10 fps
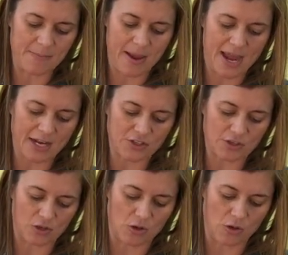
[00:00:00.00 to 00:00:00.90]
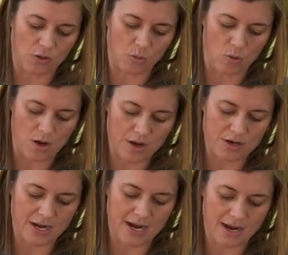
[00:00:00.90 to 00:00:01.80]
mash all the
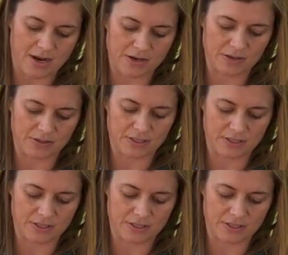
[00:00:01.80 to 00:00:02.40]
water out.